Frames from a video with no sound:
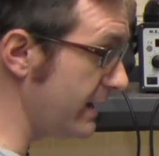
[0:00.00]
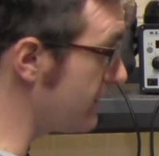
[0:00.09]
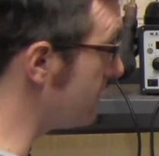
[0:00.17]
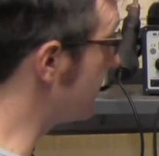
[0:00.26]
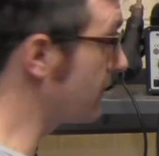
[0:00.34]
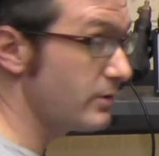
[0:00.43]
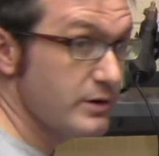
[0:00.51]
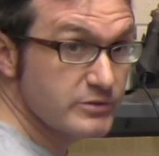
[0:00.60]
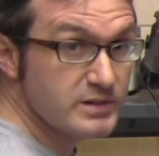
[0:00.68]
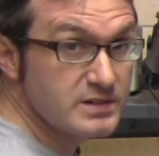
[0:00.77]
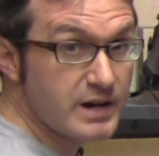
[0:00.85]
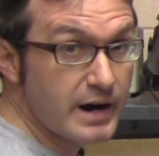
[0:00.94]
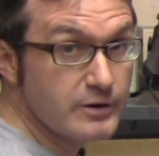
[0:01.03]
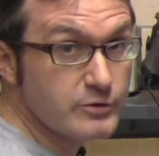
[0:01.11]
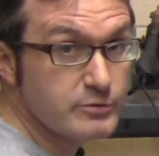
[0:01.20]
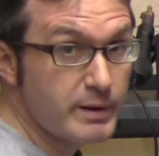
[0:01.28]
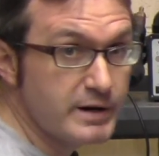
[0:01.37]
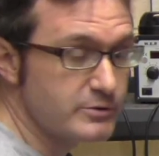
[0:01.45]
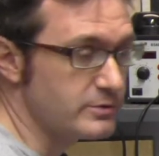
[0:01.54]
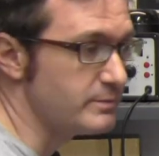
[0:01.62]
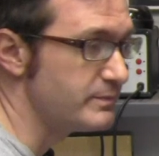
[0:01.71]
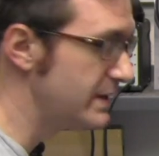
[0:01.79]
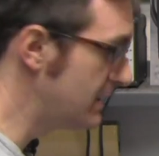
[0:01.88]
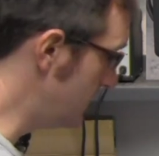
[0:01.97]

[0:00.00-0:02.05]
accurate across the entire spectrum,